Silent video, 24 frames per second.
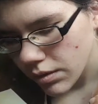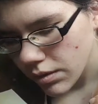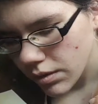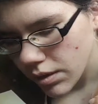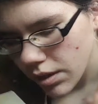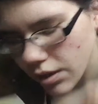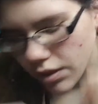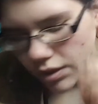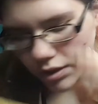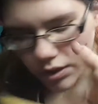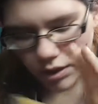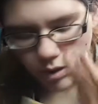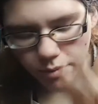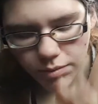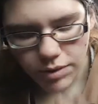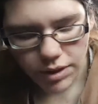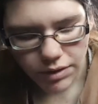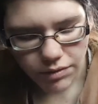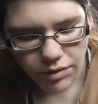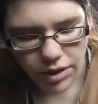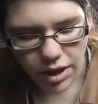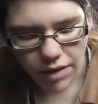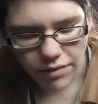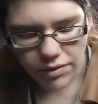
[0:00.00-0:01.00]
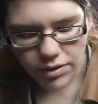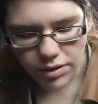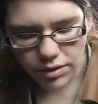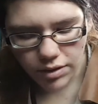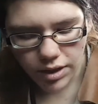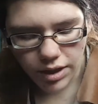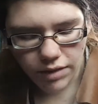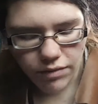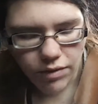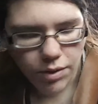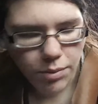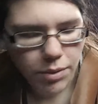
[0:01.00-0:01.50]
I guess I'm definitely going to have to
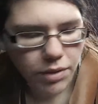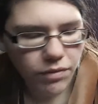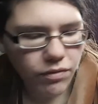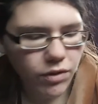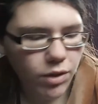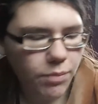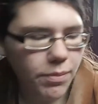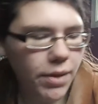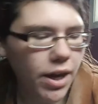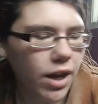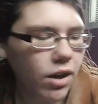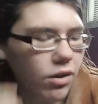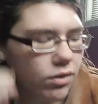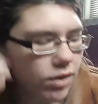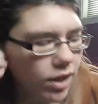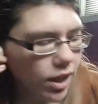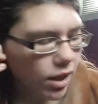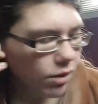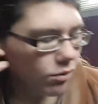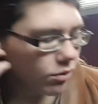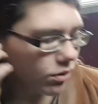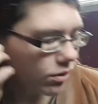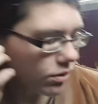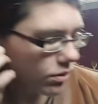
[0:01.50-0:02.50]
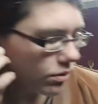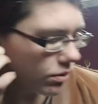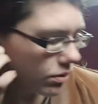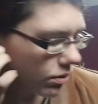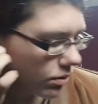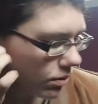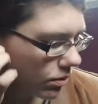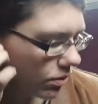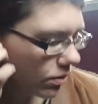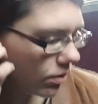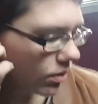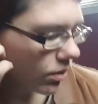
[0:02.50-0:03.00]
give them my feedback on that one.
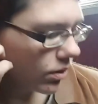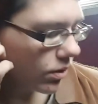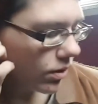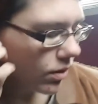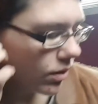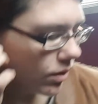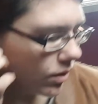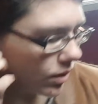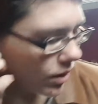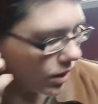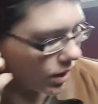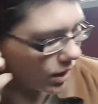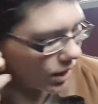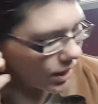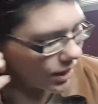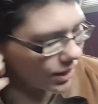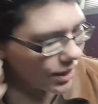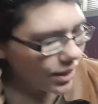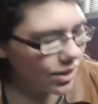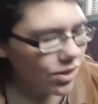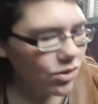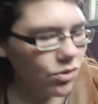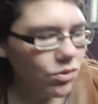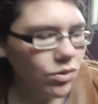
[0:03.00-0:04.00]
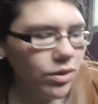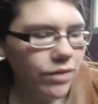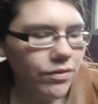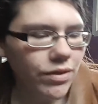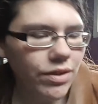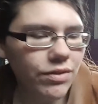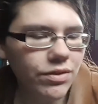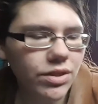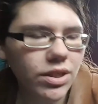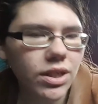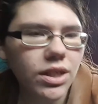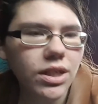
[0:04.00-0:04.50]
Because that's cool, I've never
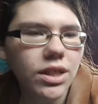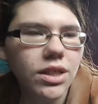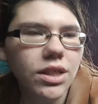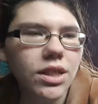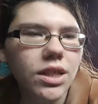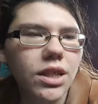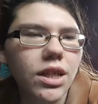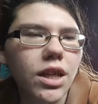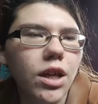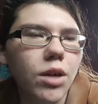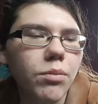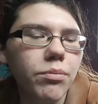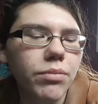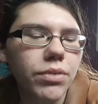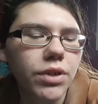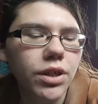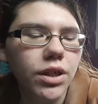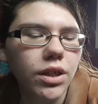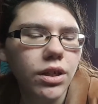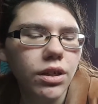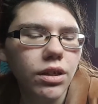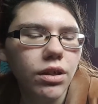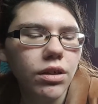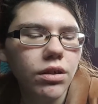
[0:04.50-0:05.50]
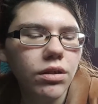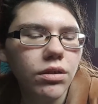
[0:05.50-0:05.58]
seen a tea company